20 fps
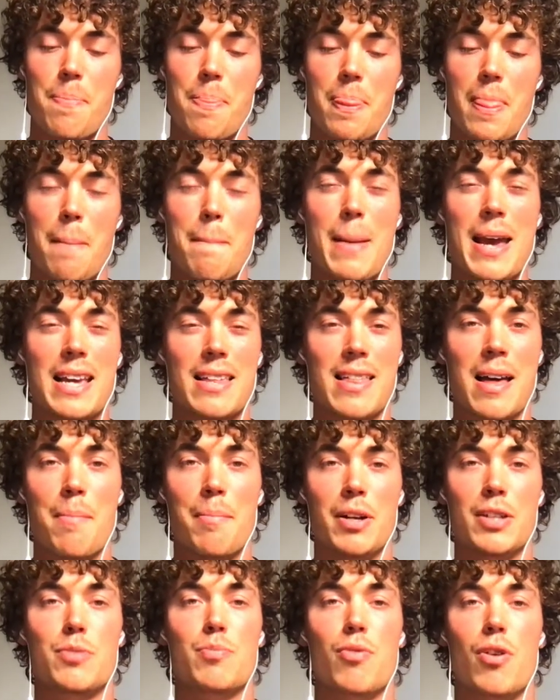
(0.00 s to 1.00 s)
make that
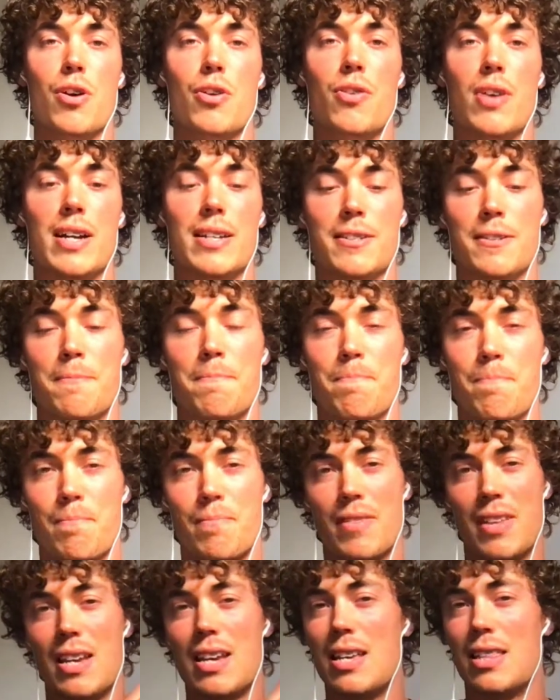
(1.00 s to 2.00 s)
much progress
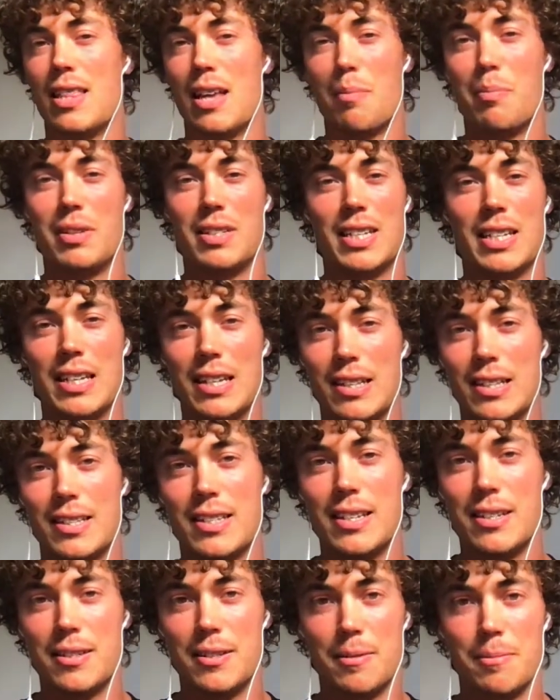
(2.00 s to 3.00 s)
in that particular
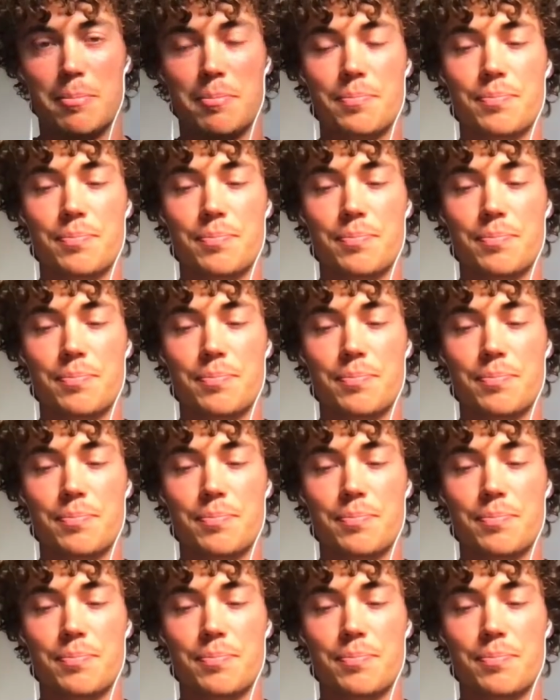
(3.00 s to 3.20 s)
system.